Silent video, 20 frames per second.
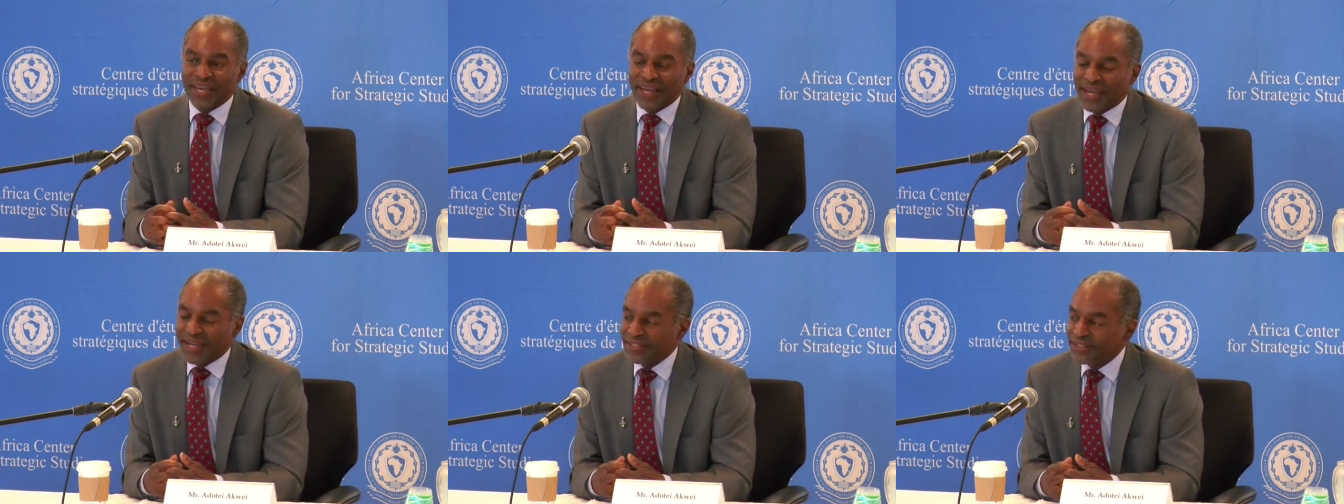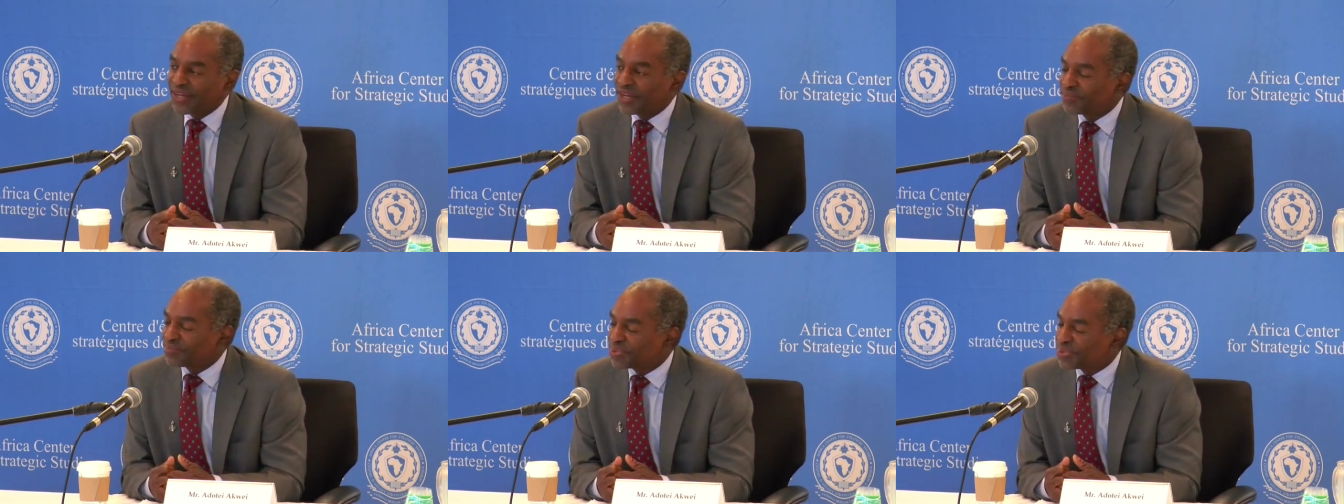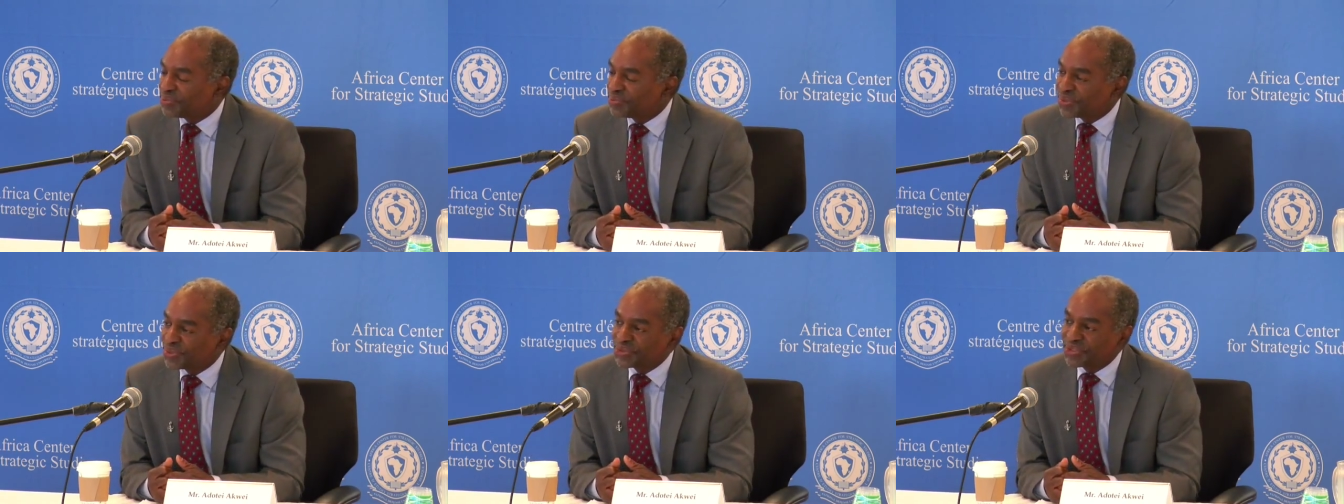and not
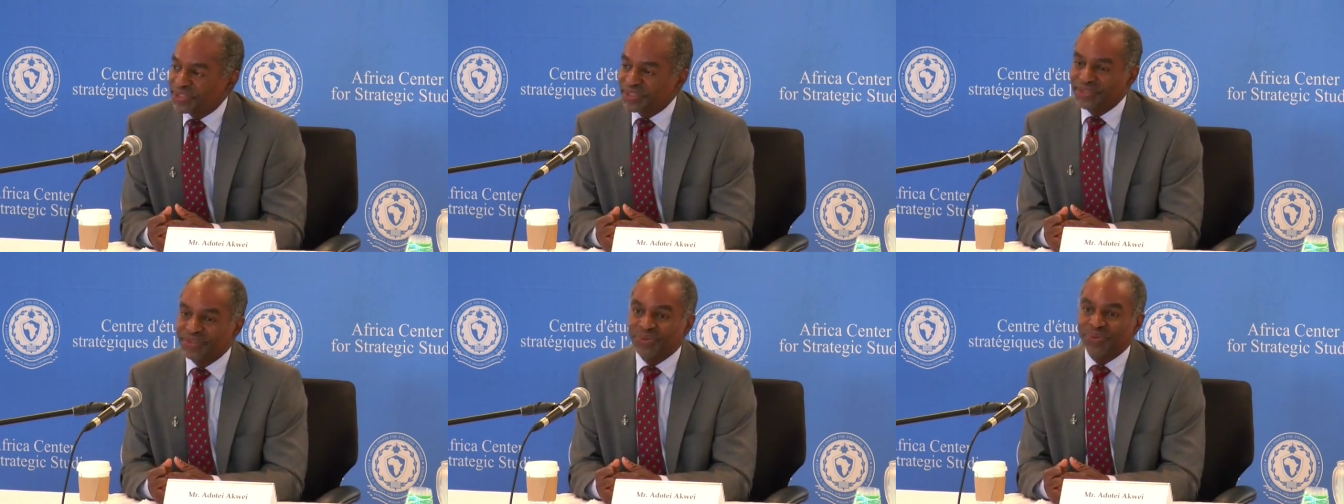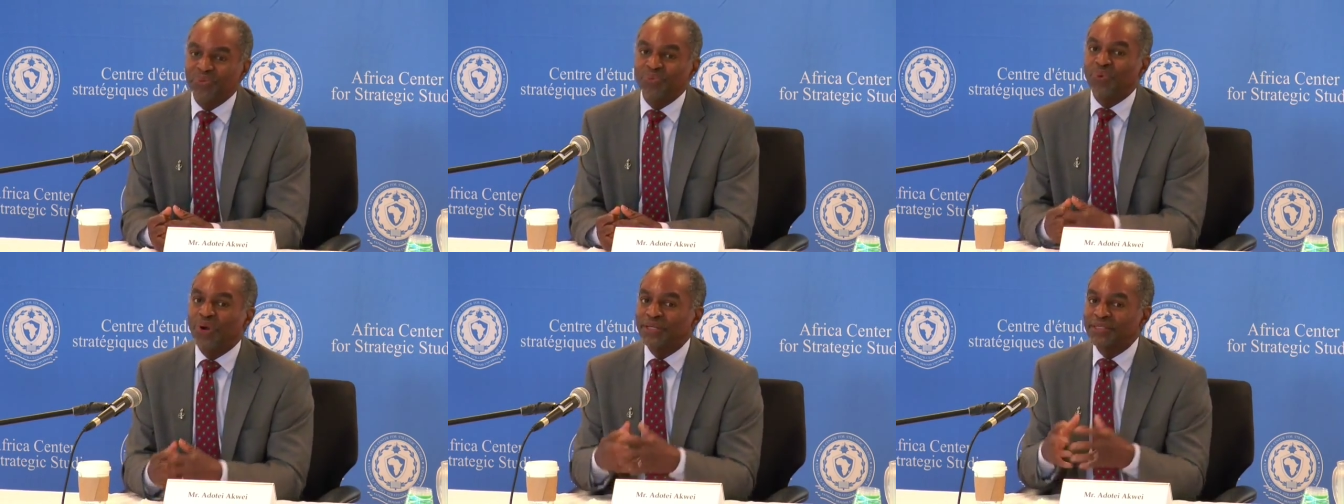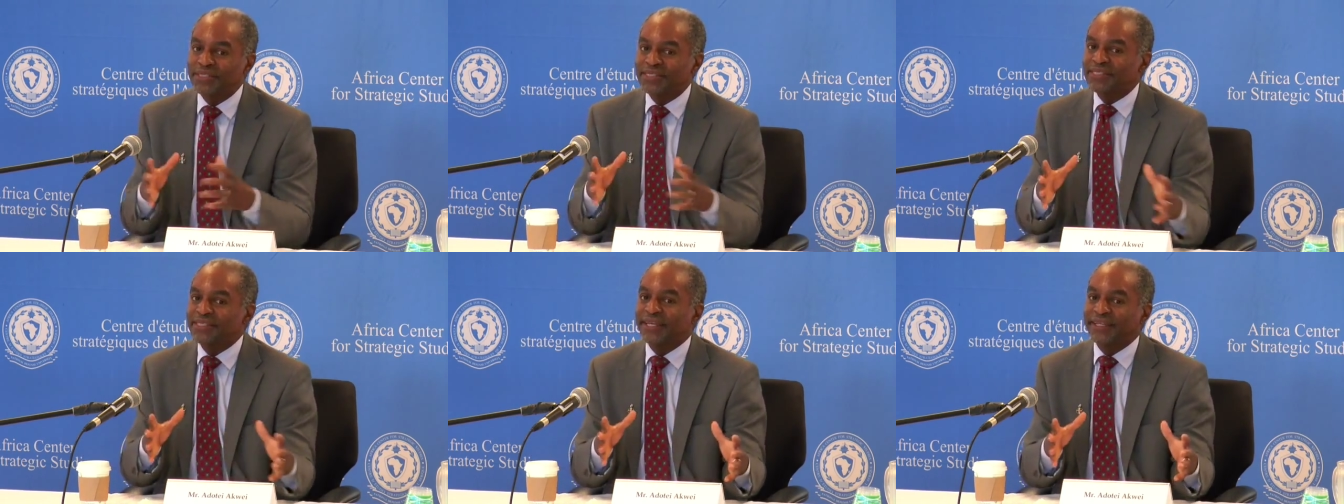promoting
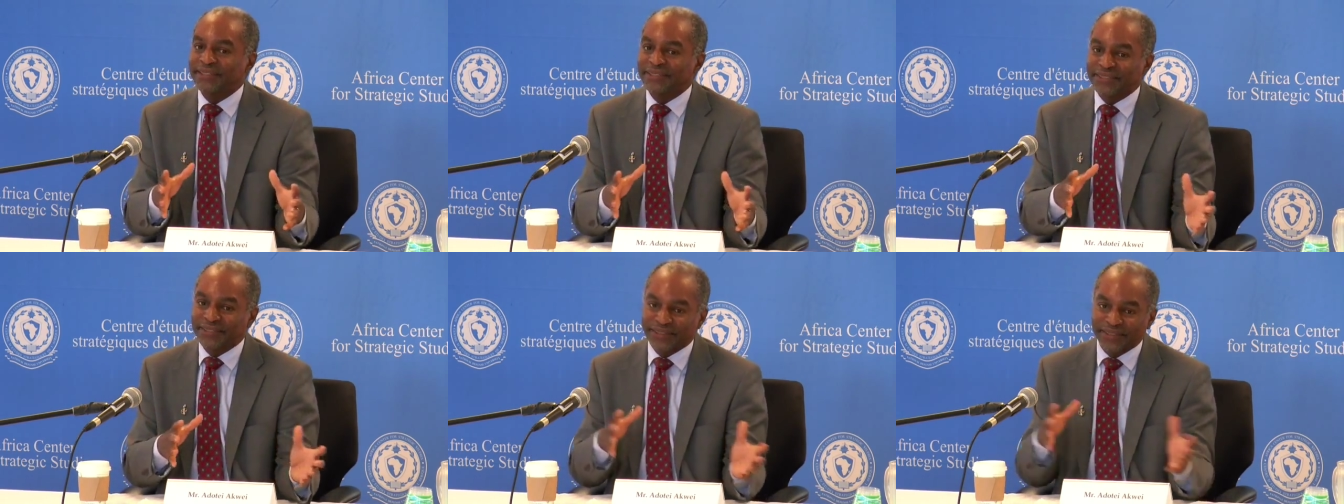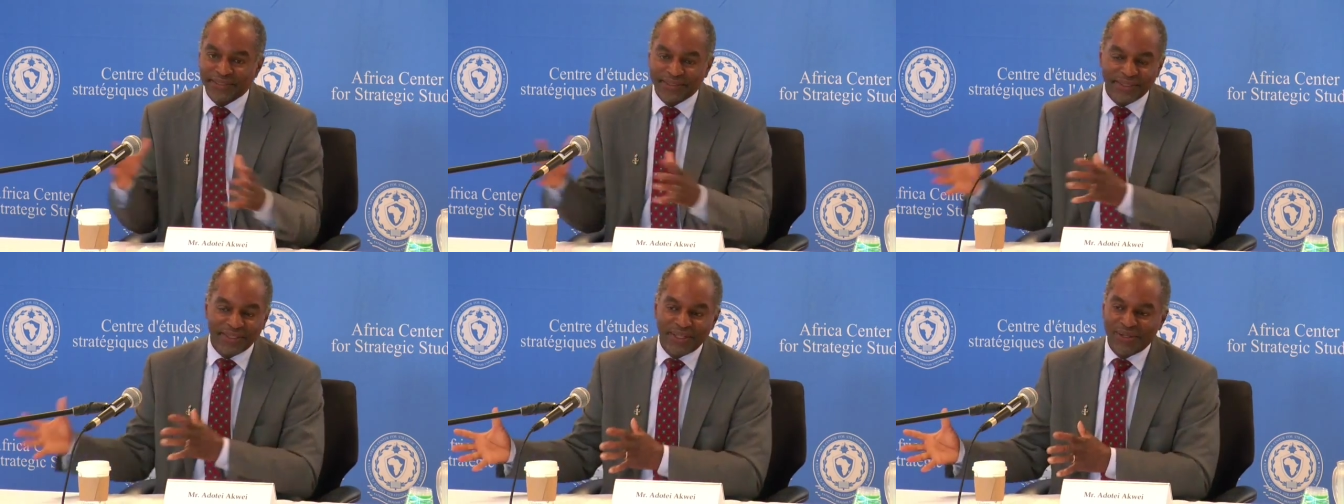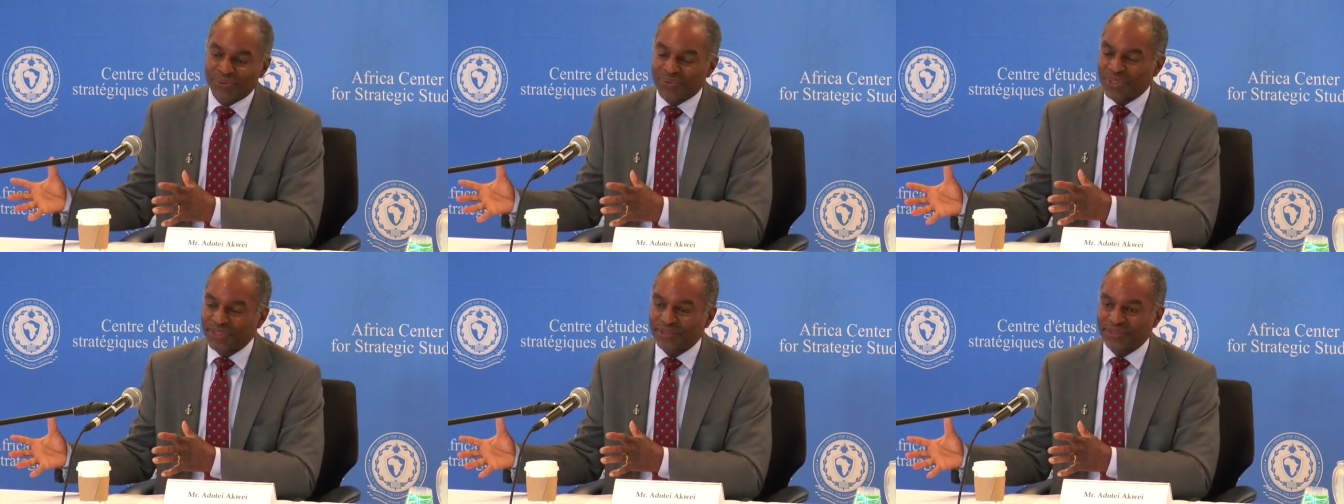one sector,
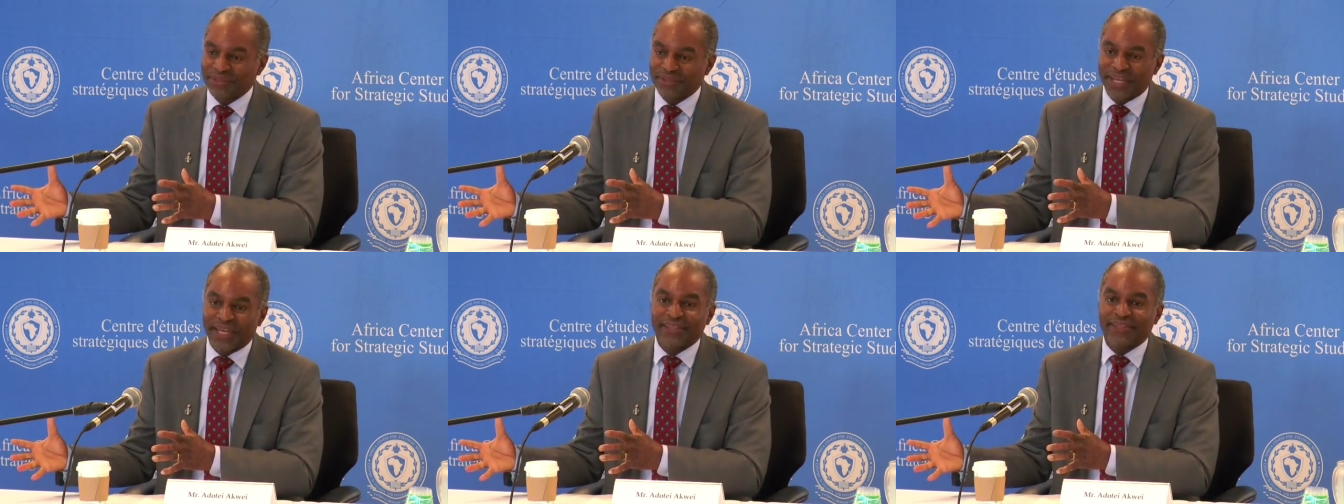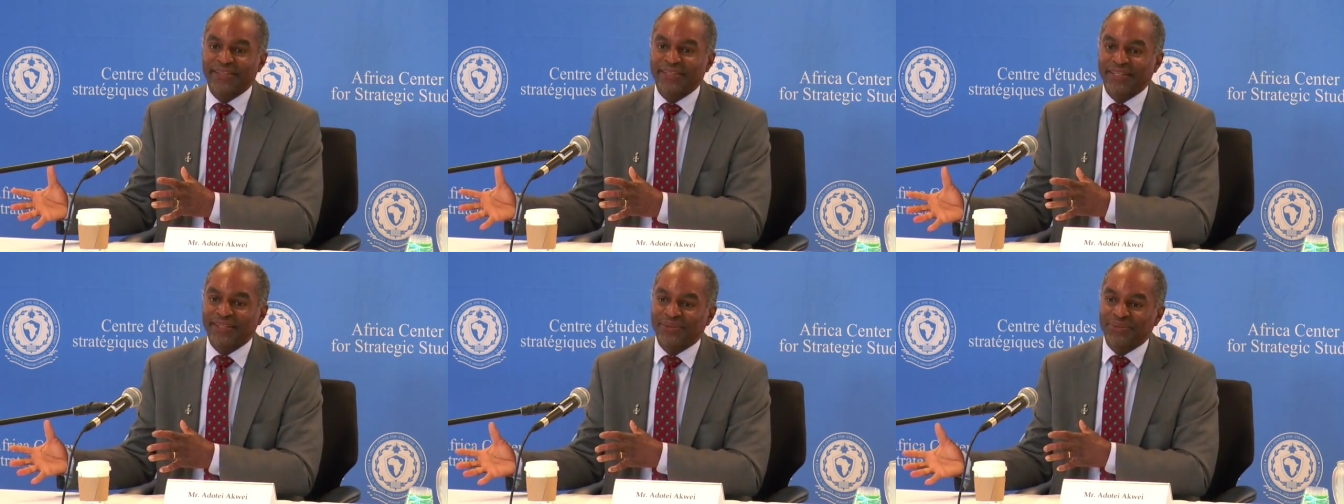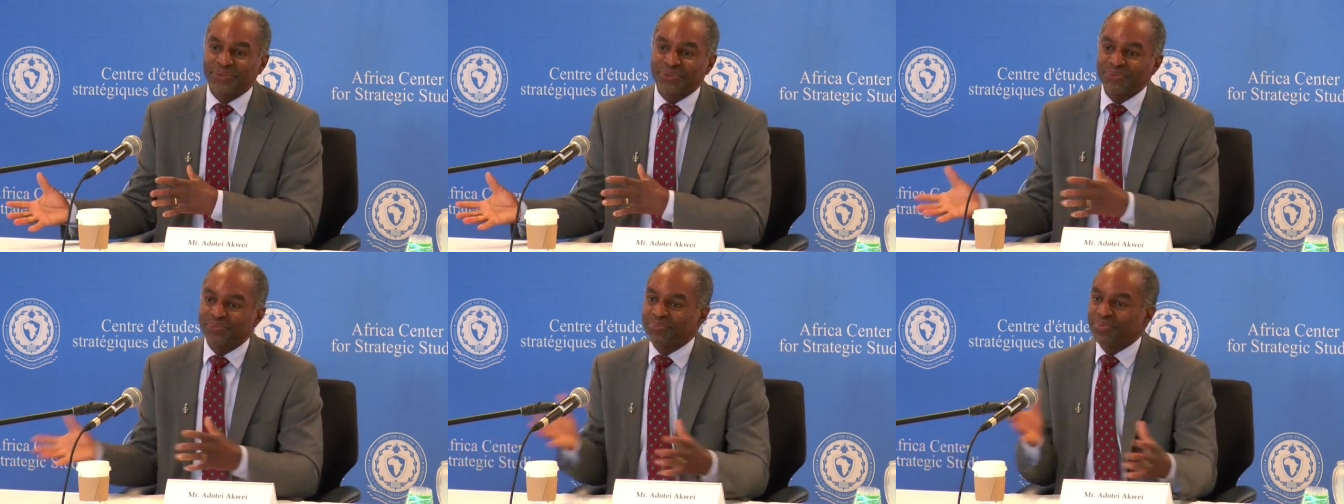one ethnic
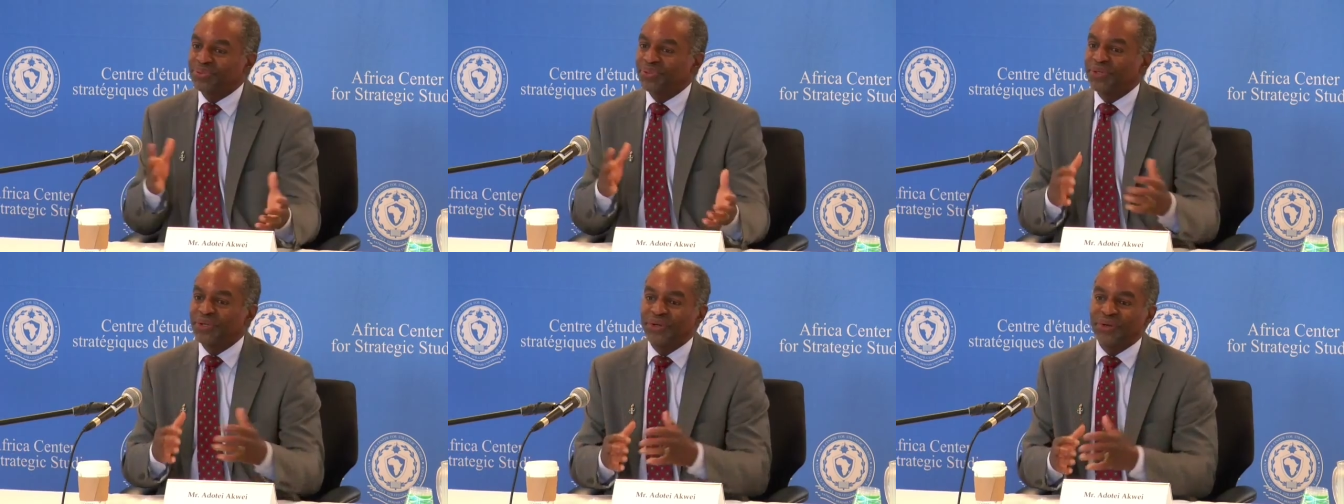group,